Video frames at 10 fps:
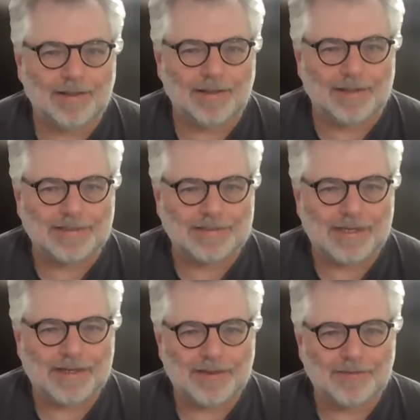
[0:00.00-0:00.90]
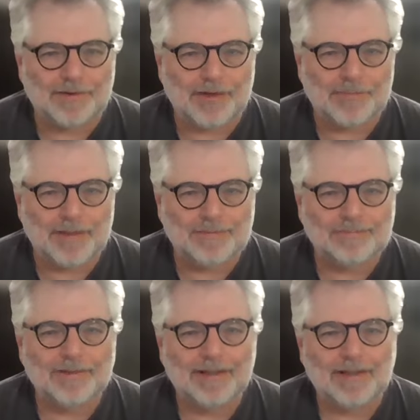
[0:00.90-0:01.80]
as I say, if you need me,
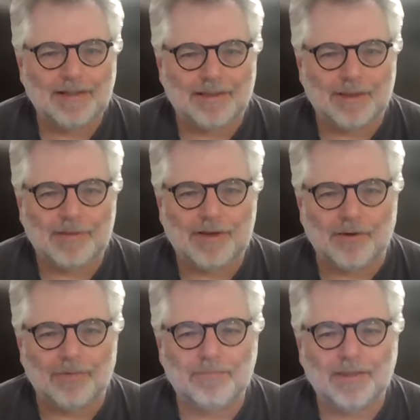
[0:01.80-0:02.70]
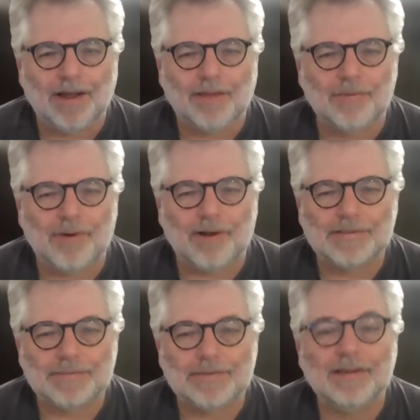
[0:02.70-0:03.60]
let me know.
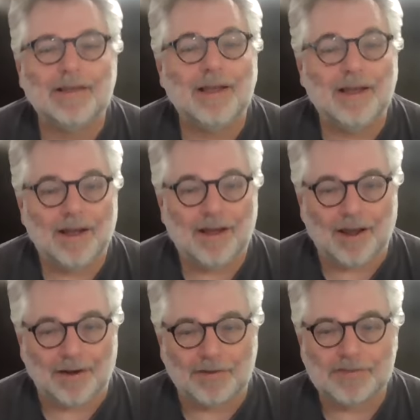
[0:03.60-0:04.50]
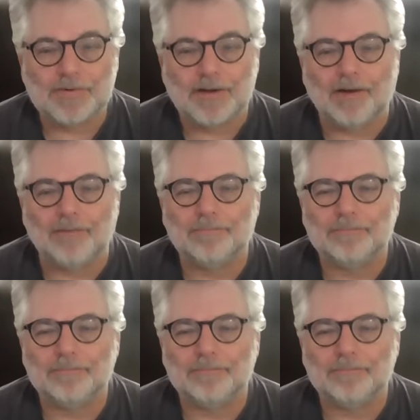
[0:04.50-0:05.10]
Otherwise, adios for now.